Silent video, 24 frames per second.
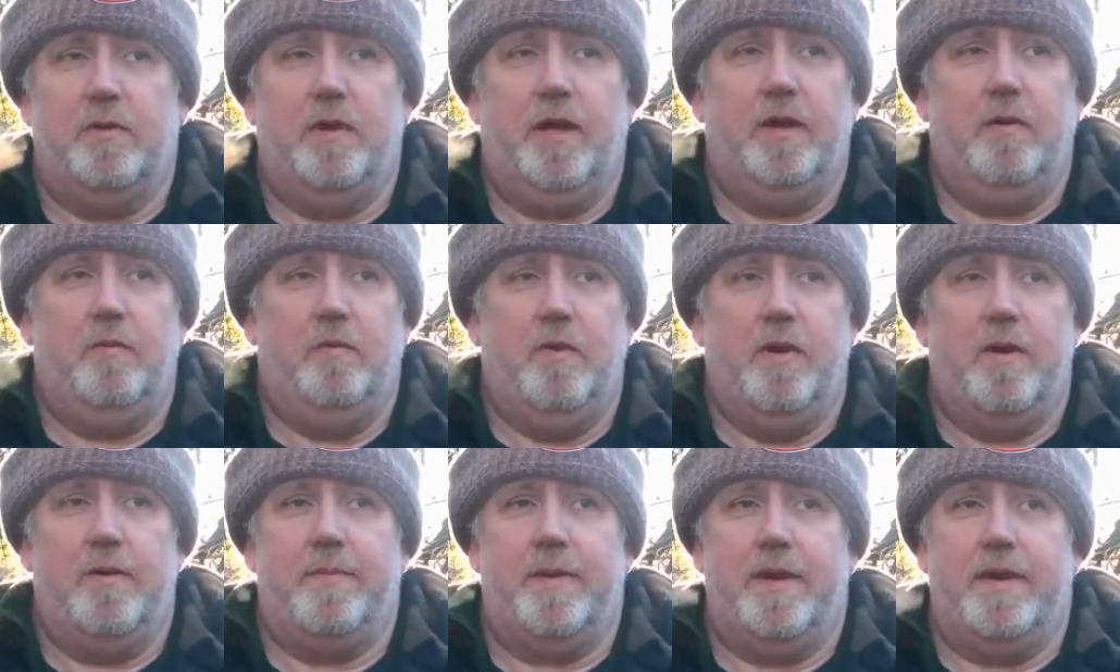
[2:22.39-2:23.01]
It
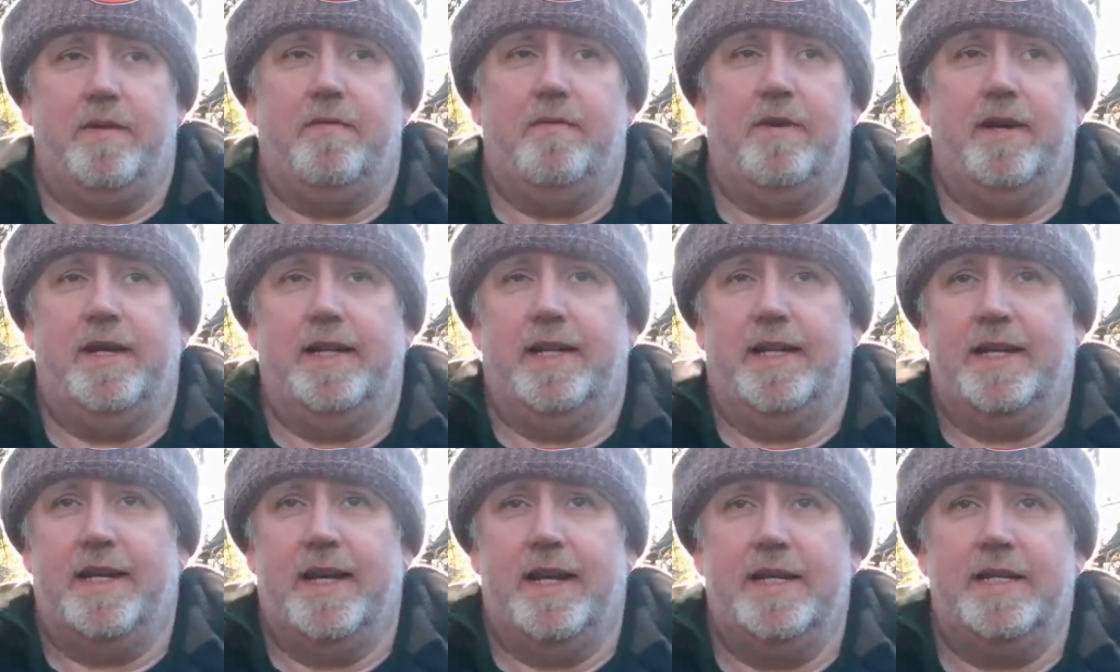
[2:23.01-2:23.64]
would have been
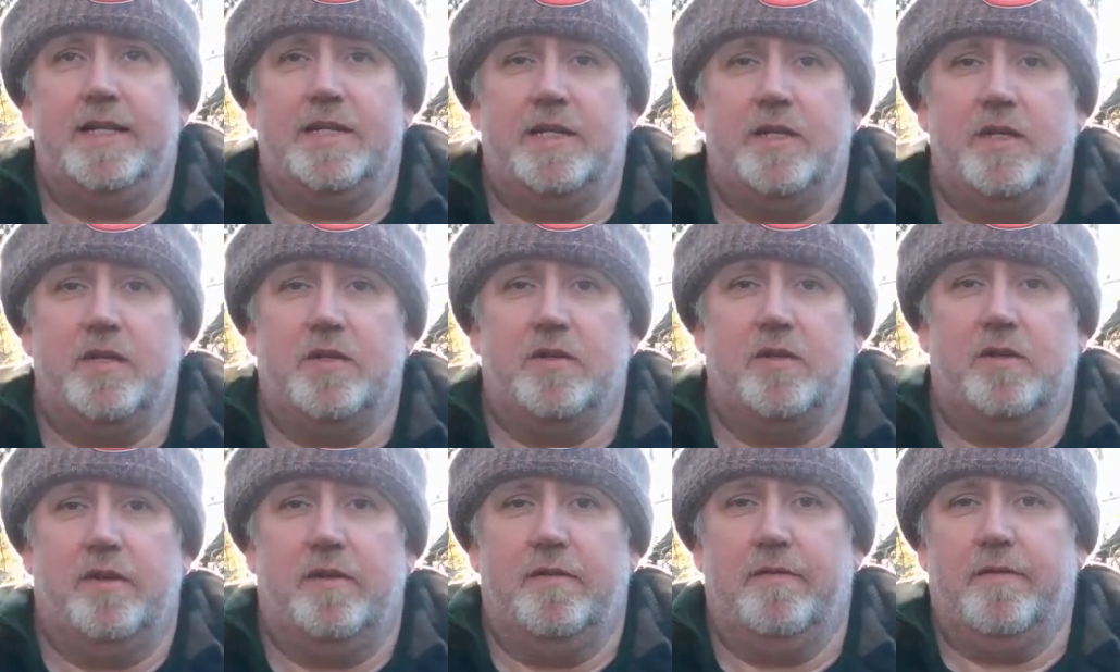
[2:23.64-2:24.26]
really nice to
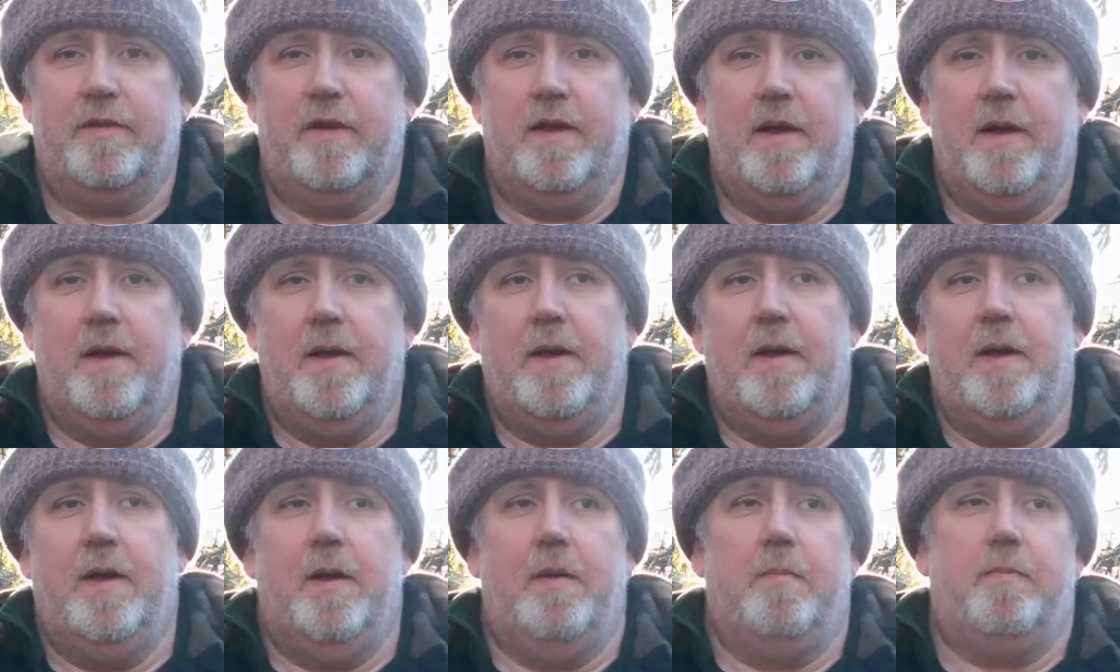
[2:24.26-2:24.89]
sort
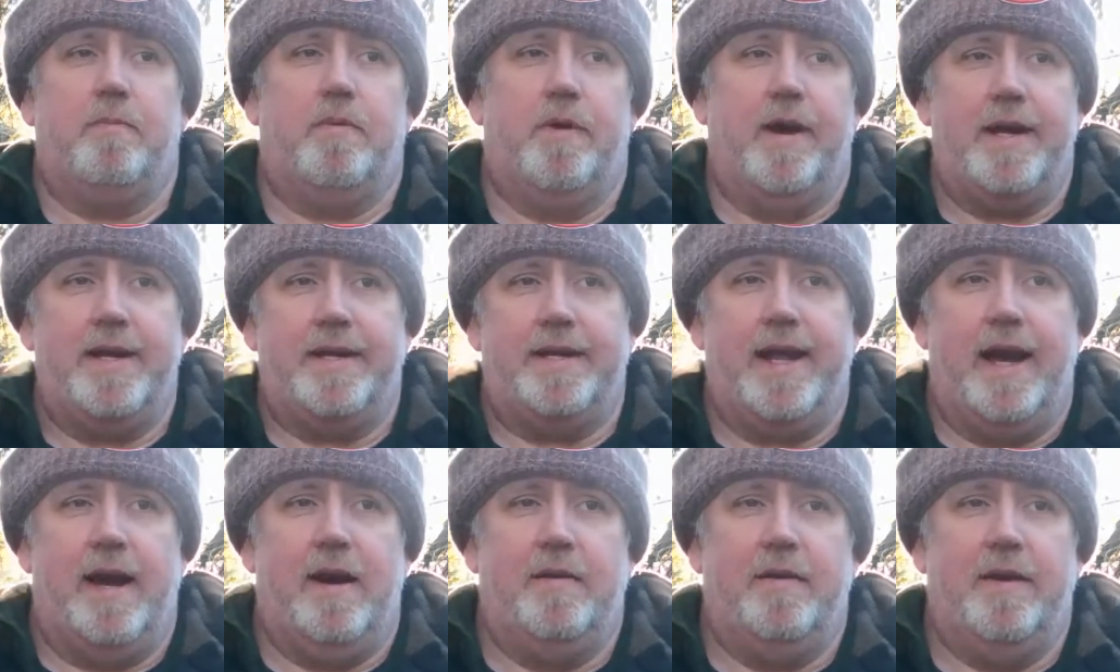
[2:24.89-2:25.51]
of
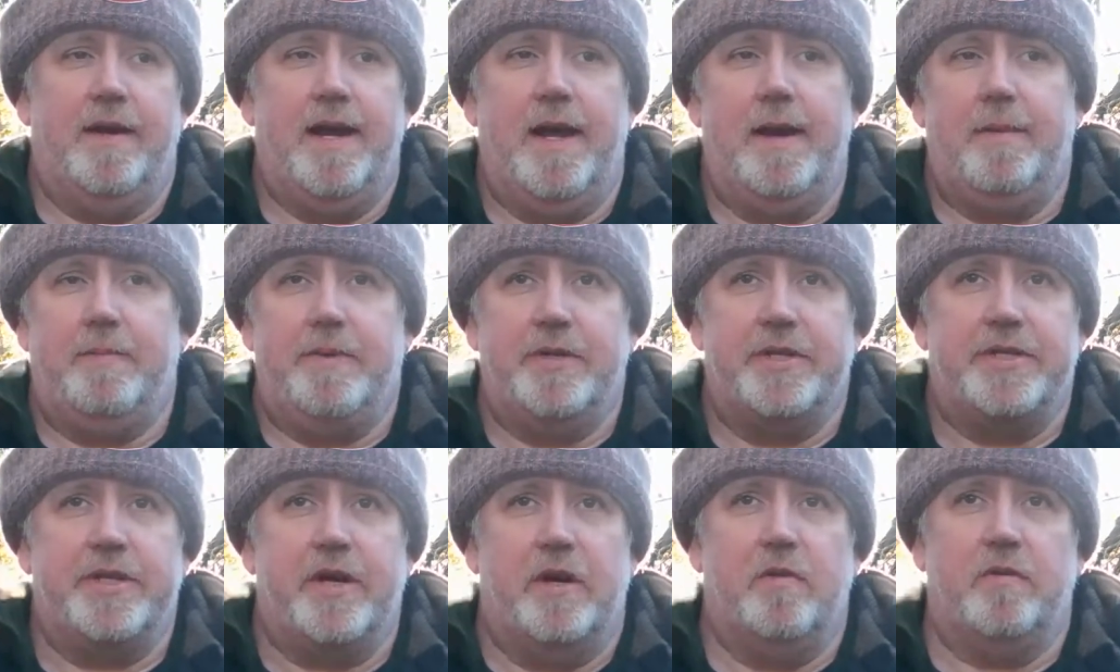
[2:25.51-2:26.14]
break down an
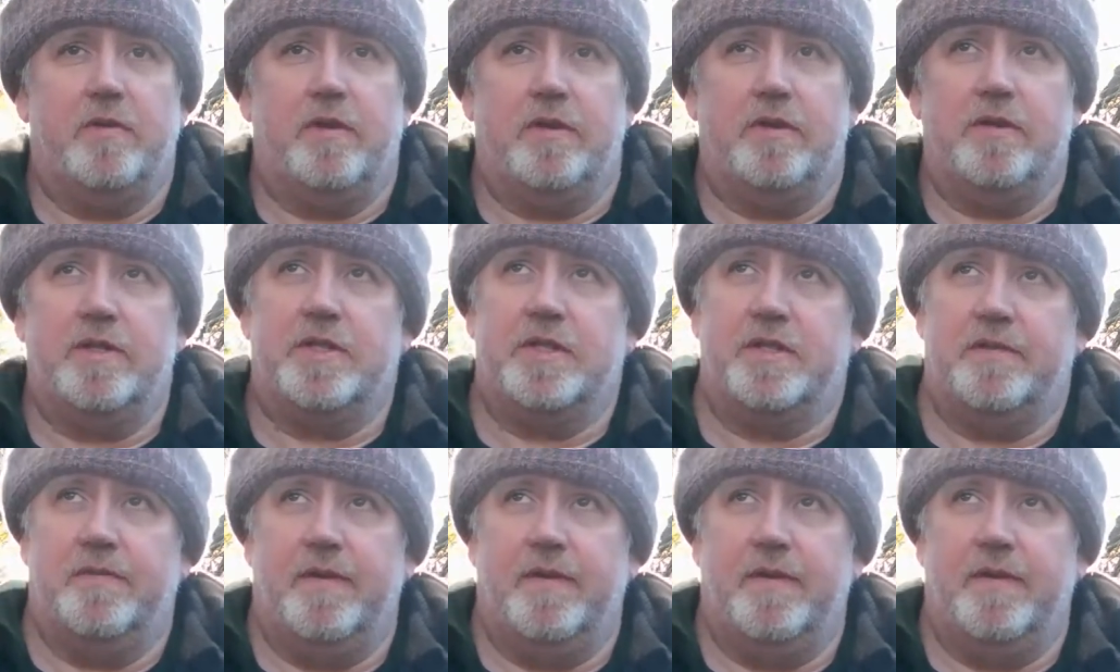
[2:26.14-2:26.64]
episode on,